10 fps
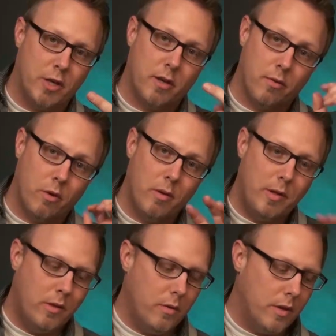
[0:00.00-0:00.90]
because we're going to be
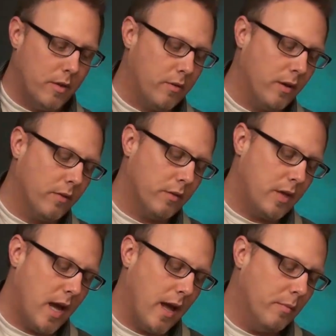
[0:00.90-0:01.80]
doing this several
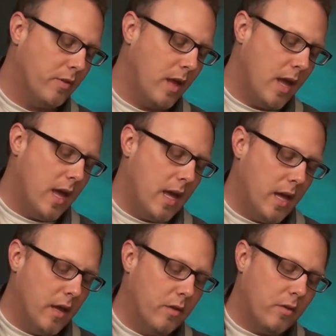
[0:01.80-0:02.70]
times,
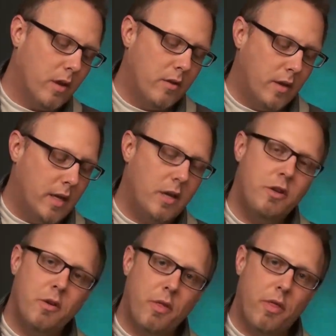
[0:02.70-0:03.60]
is to
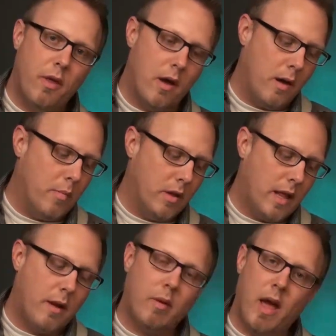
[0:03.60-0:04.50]
get your thumb. A
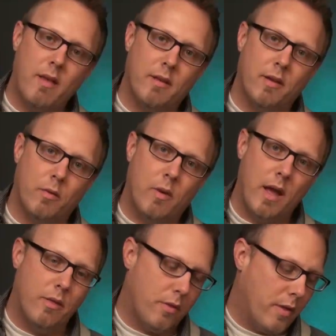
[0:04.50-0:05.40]
lot of guys like to
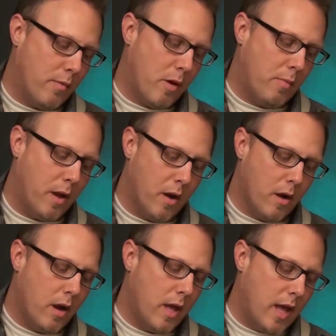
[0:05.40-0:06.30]
ride their thumb up
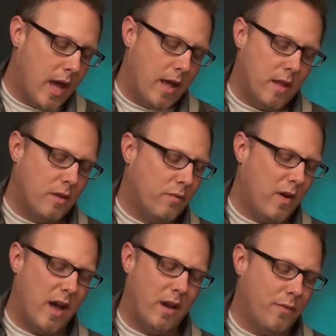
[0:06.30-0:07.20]
here, and that's
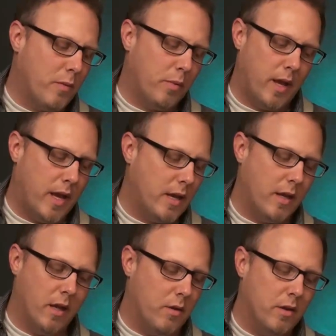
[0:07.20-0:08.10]
fine if you're playing
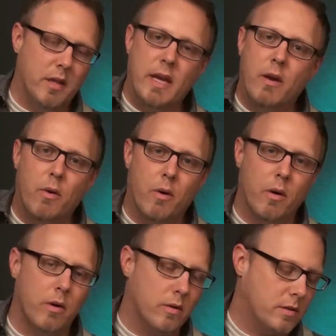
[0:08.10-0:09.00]
a D
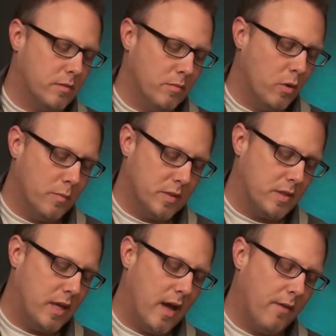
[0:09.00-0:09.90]
chord or some open
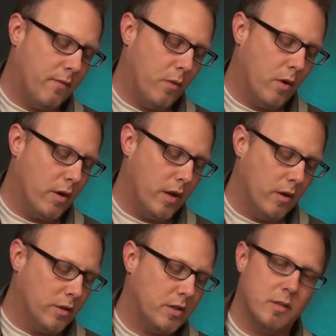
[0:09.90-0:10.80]
stuff, or
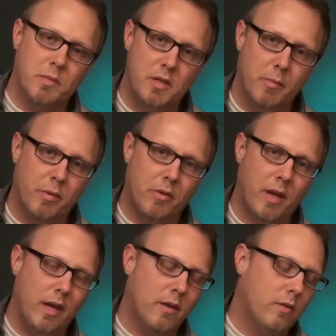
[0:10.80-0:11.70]
just some simple
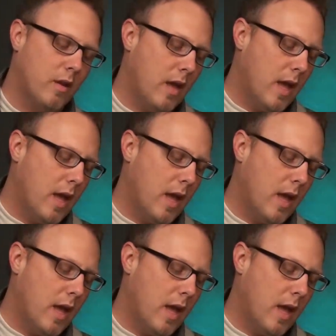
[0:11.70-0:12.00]
scales.